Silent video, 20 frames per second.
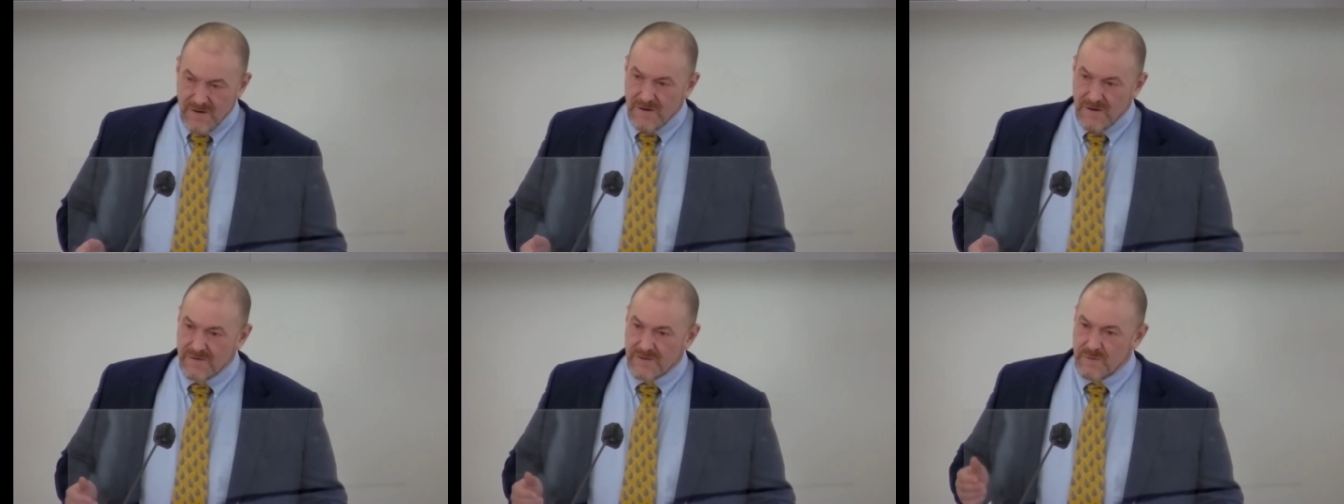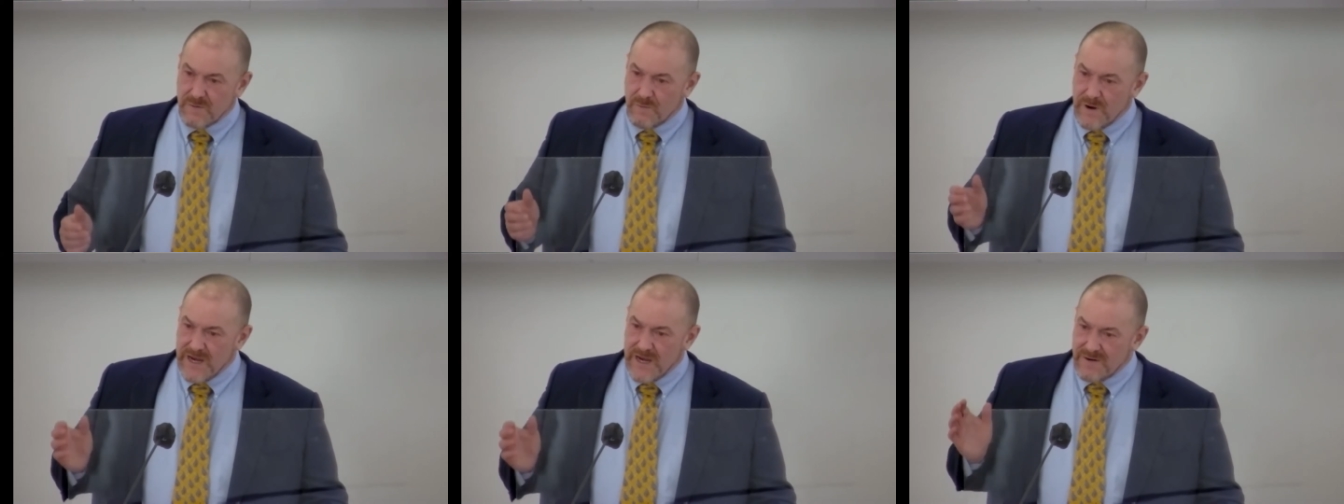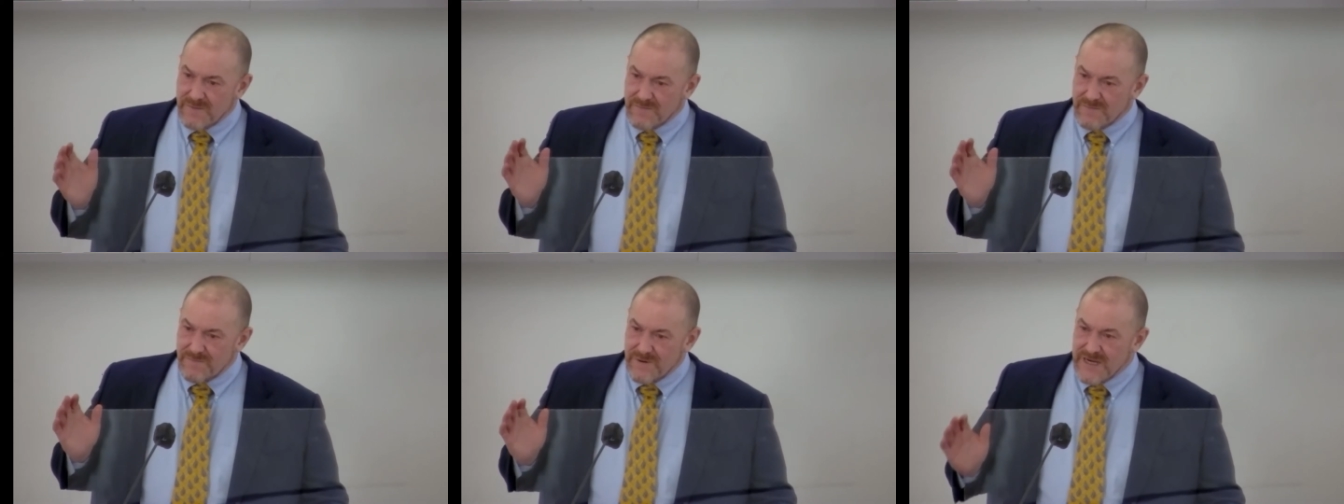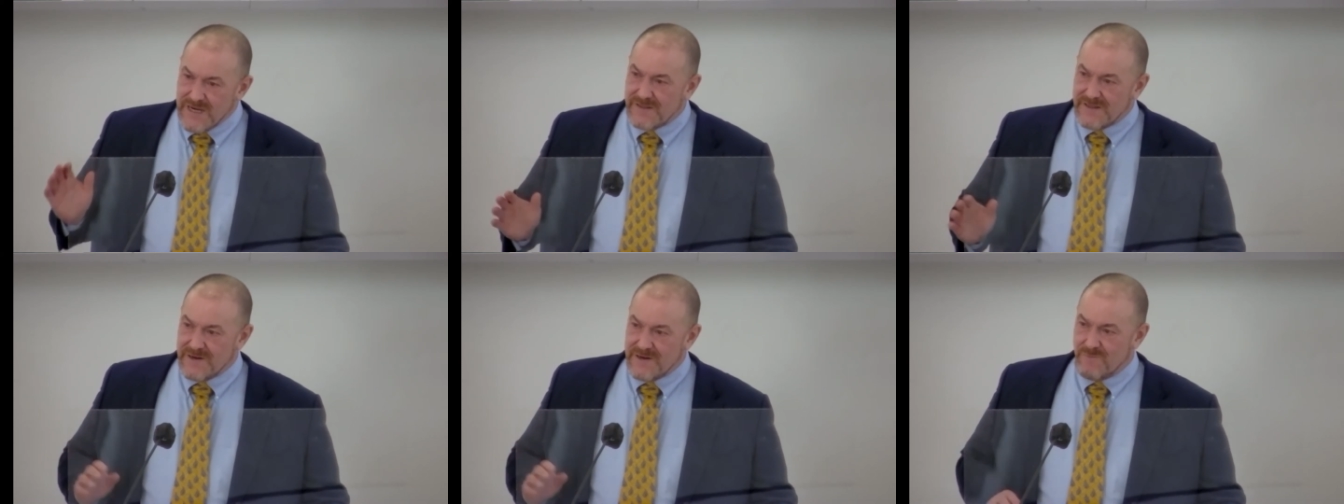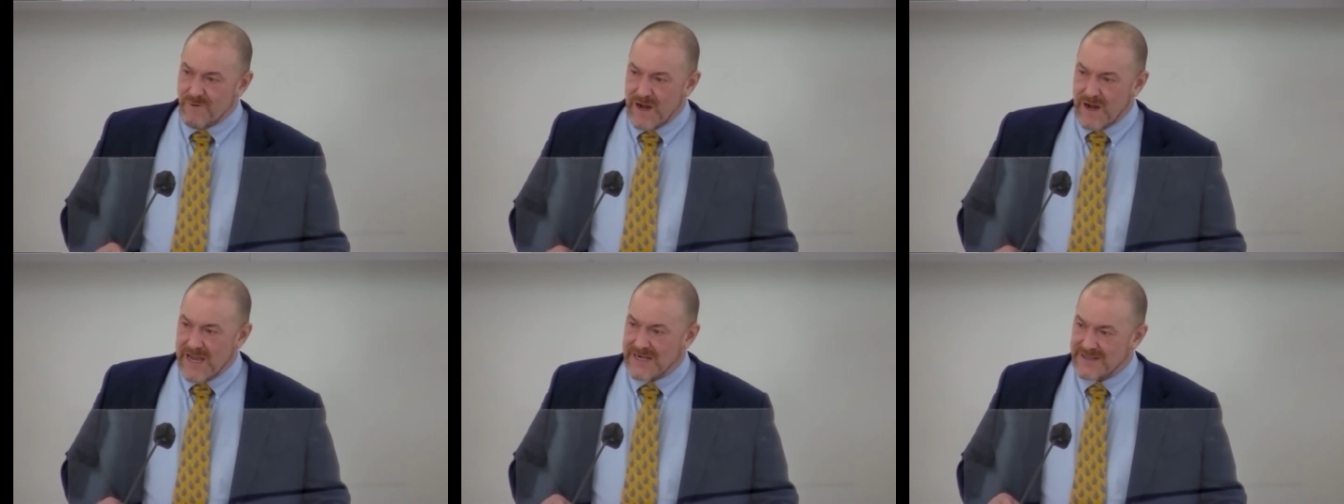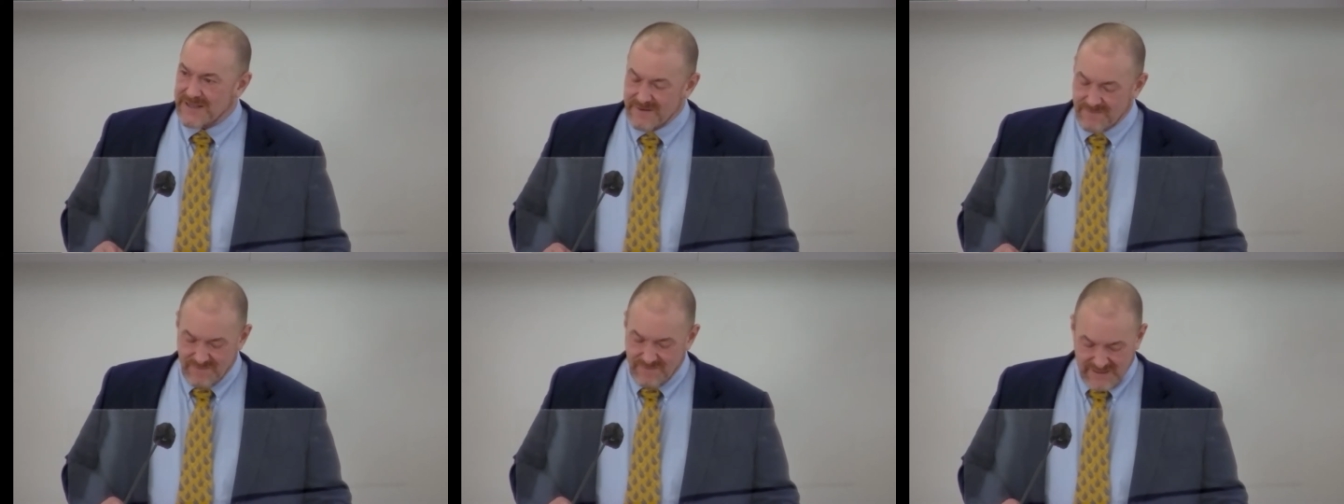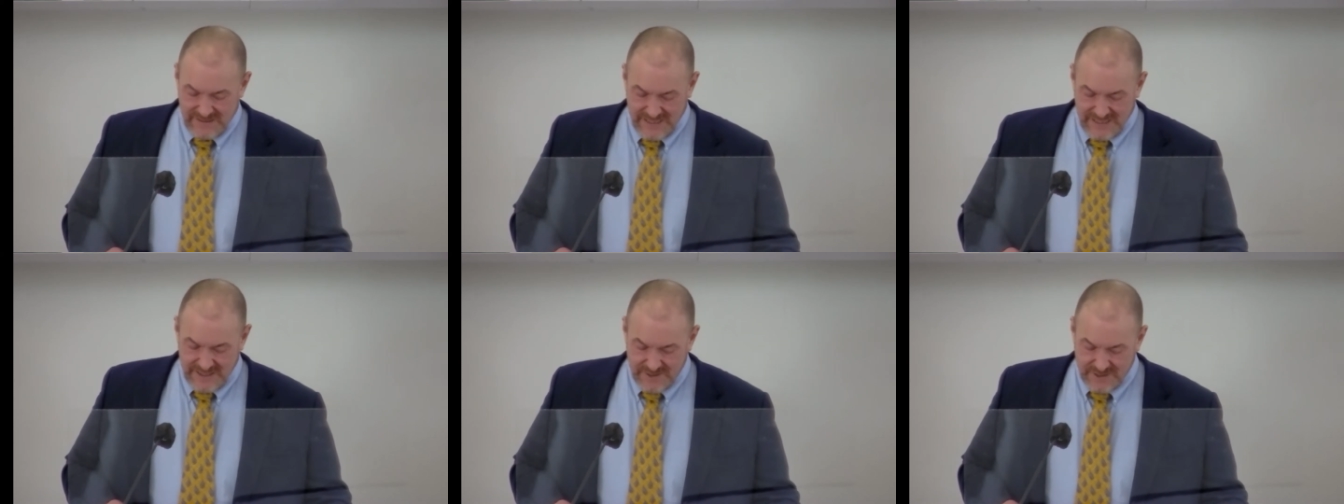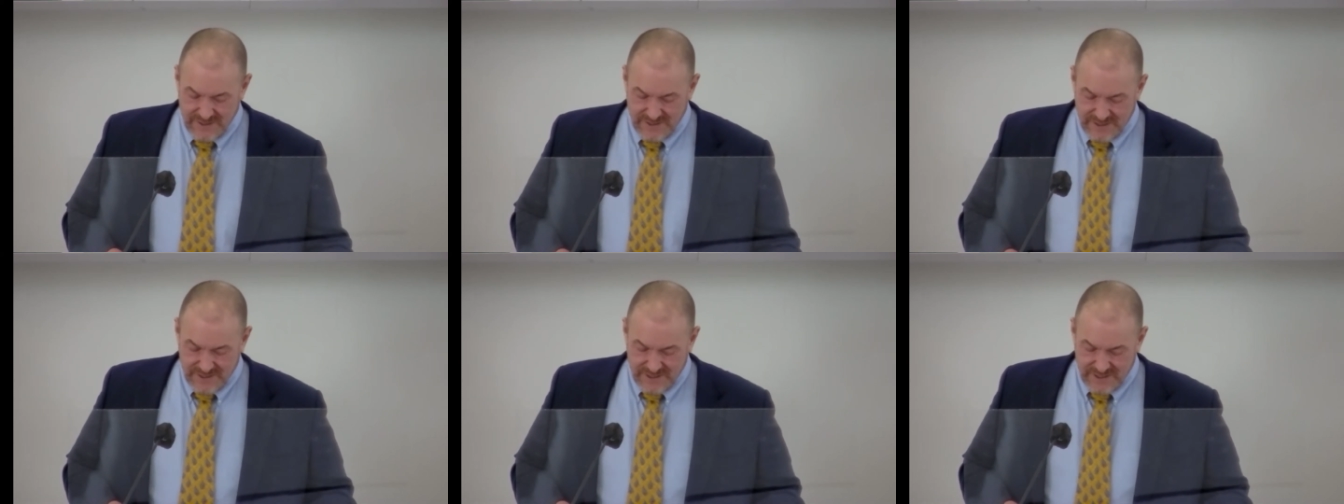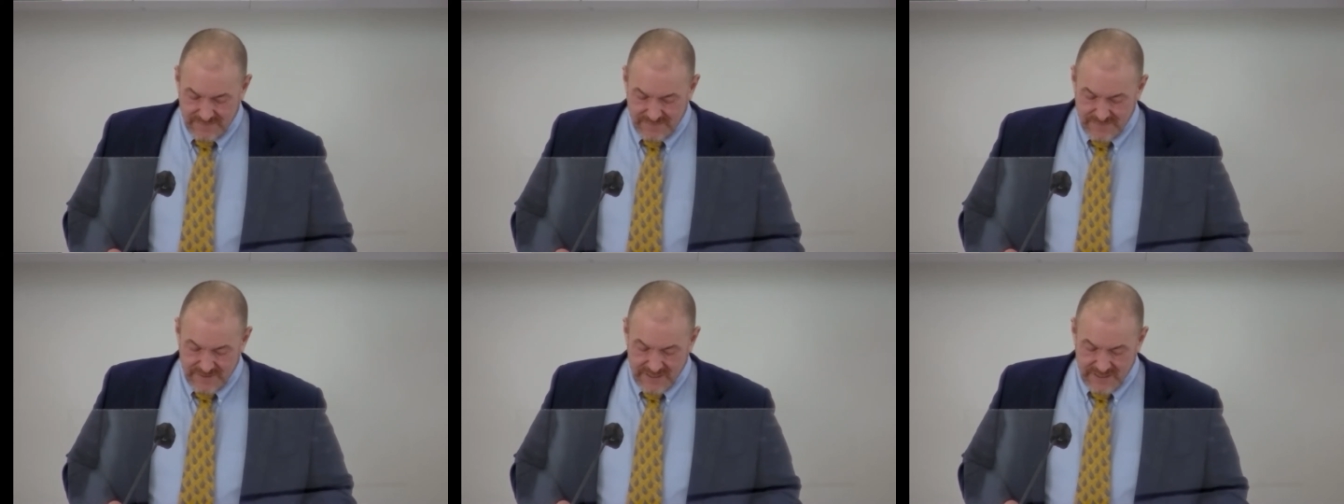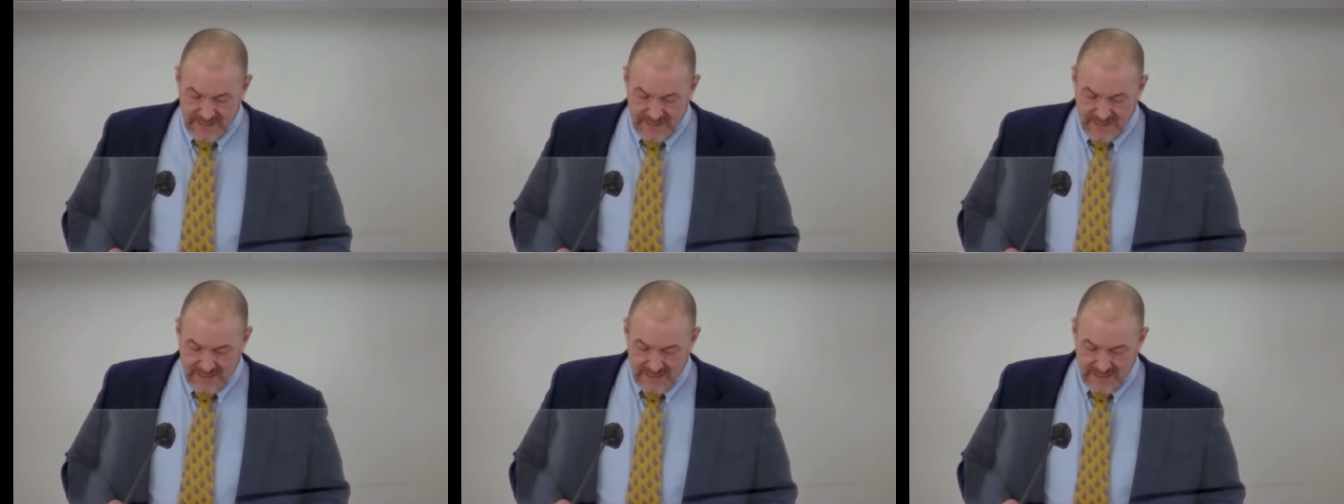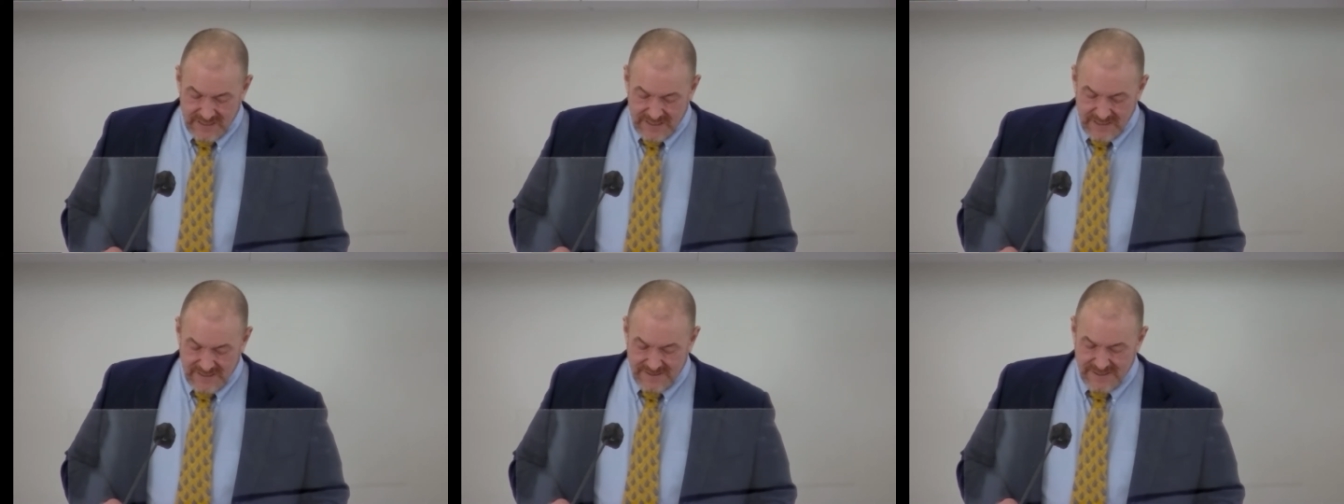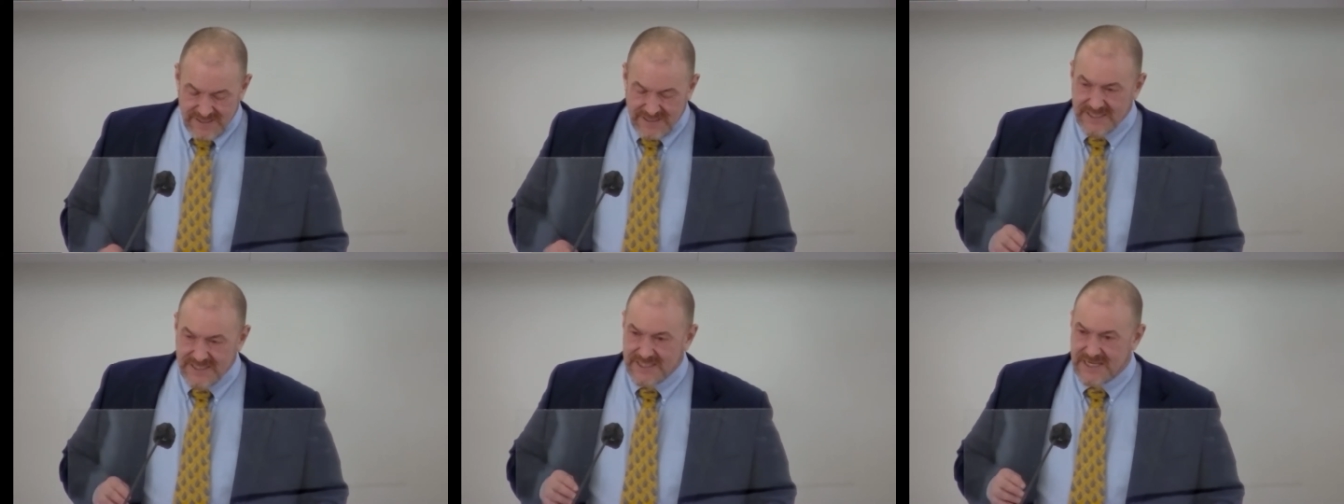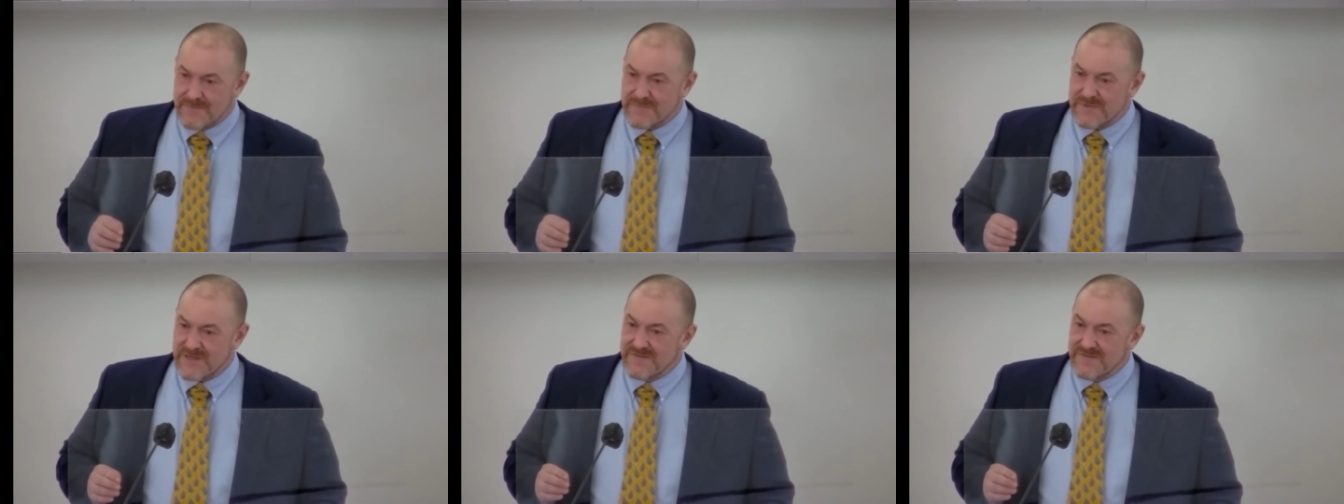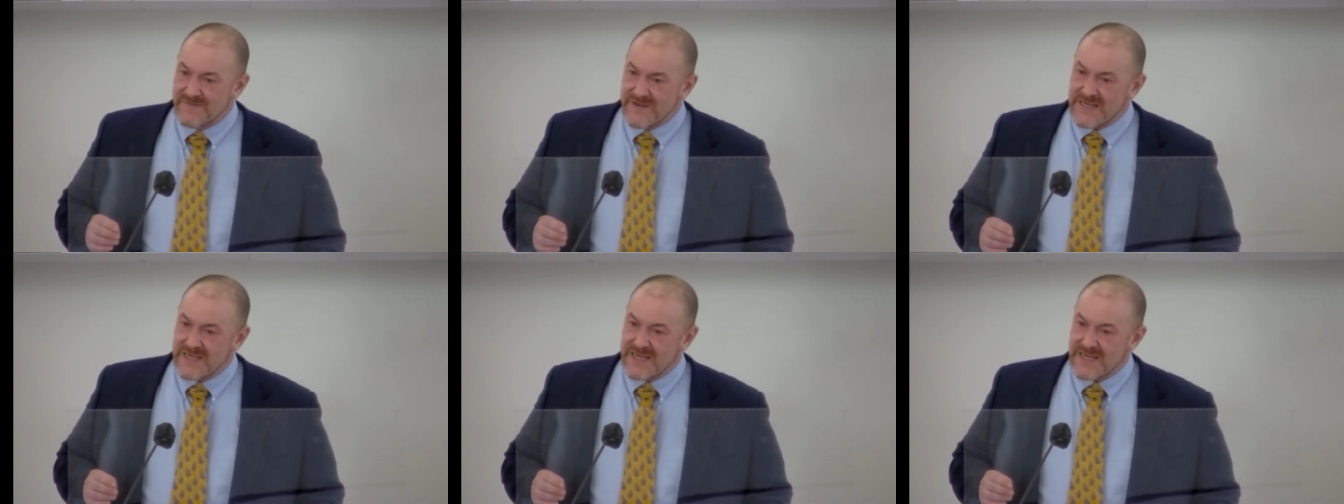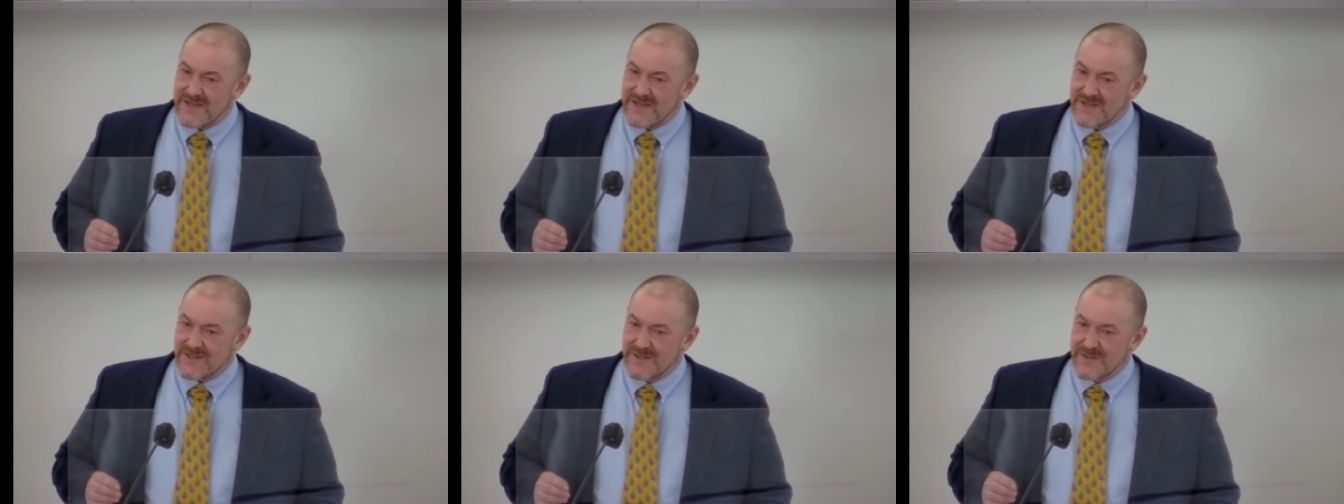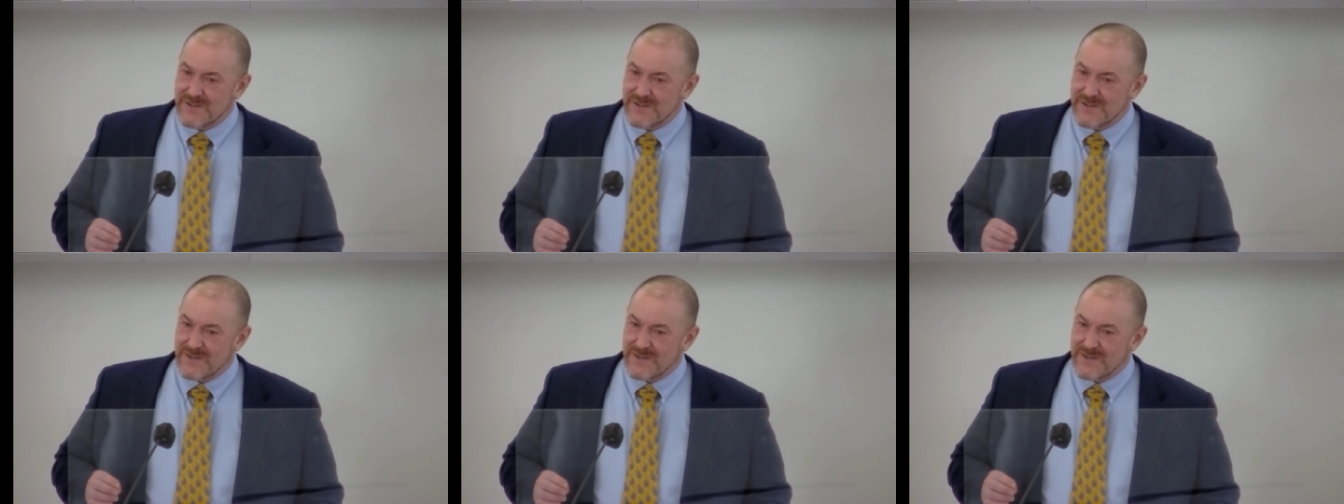The way to really widen the relationship is accept invitations